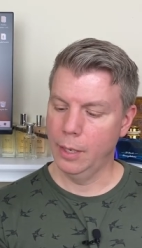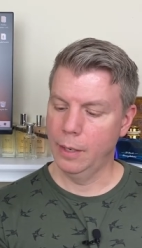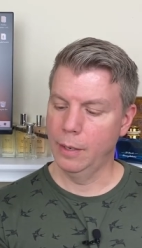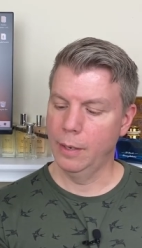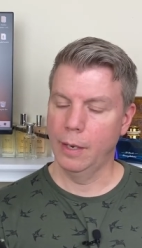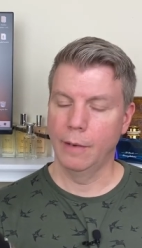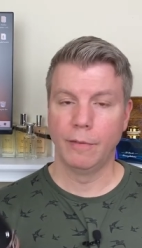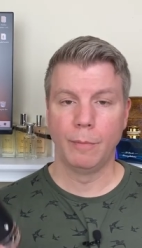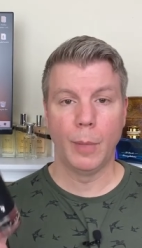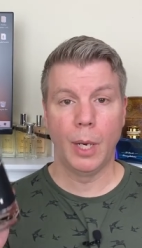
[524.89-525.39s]

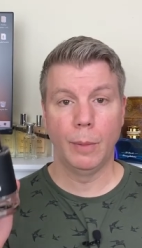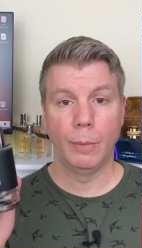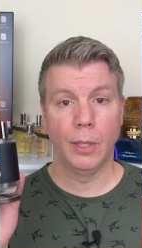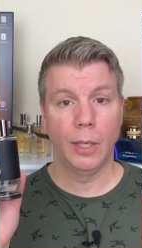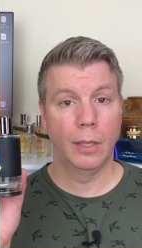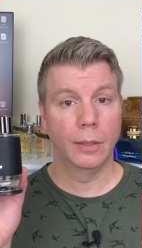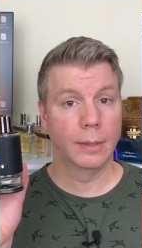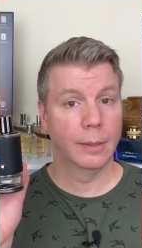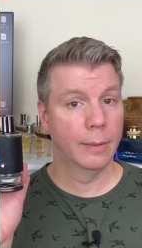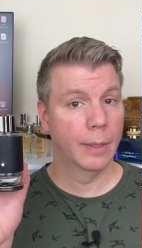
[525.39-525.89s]
uh, of Mont
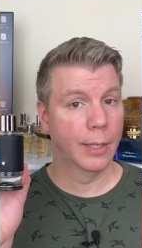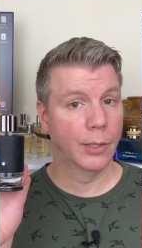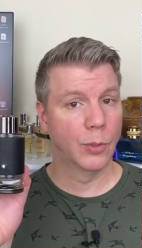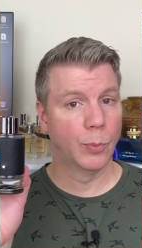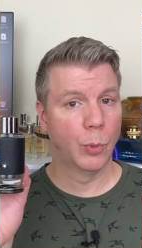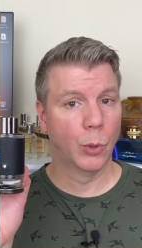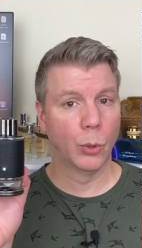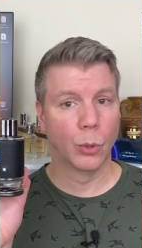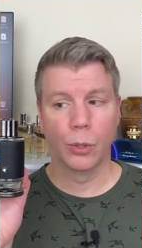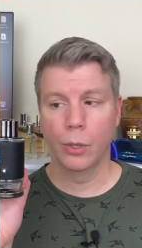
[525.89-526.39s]
Blanc
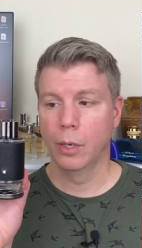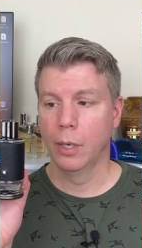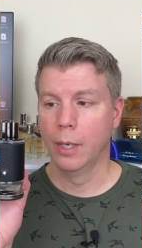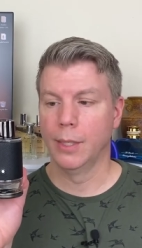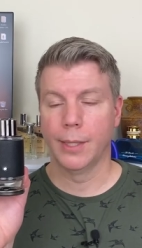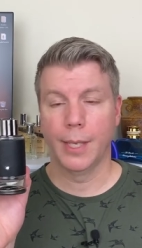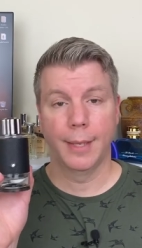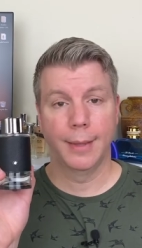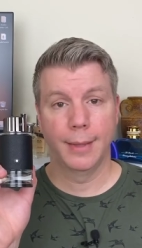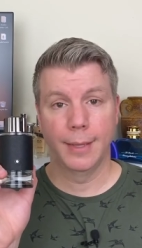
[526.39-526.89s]
Explorer
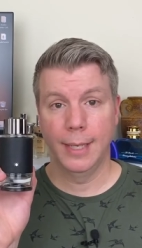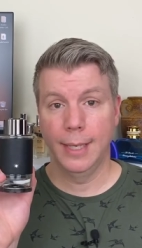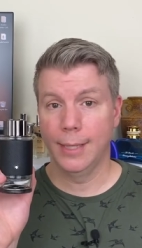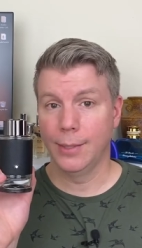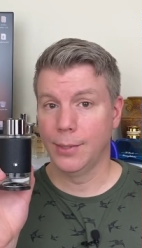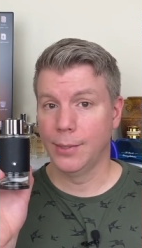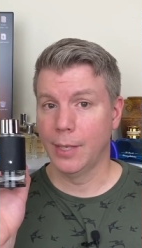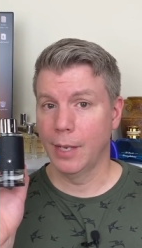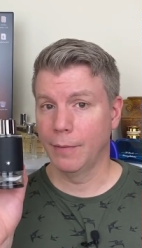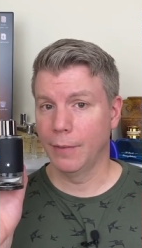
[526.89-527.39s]
because I think
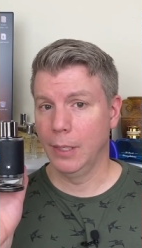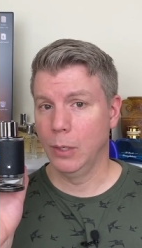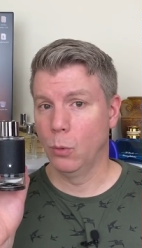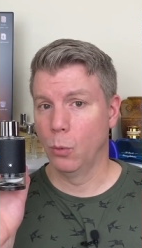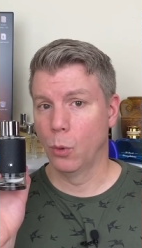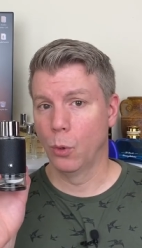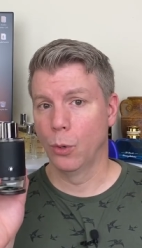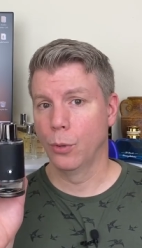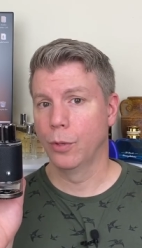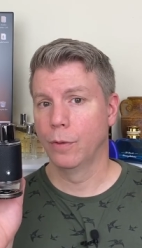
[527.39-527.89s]
it's definitely
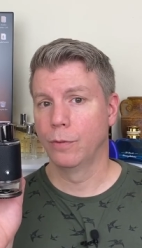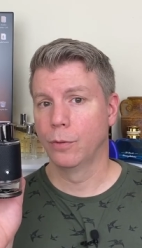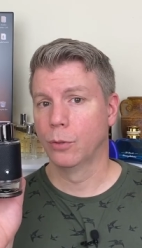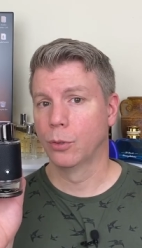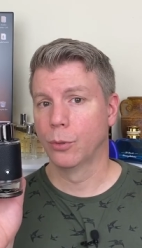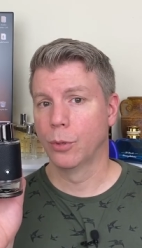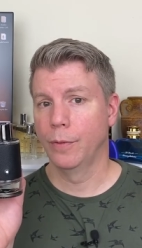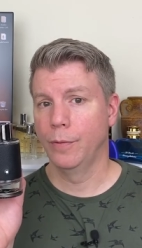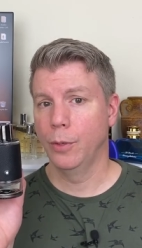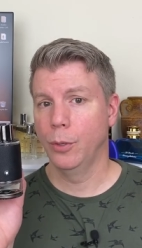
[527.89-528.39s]
worth a
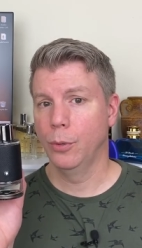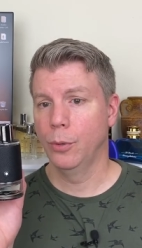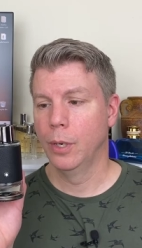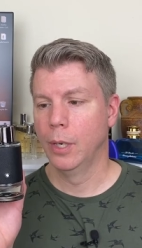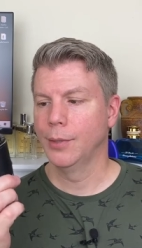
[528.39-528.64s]
full review.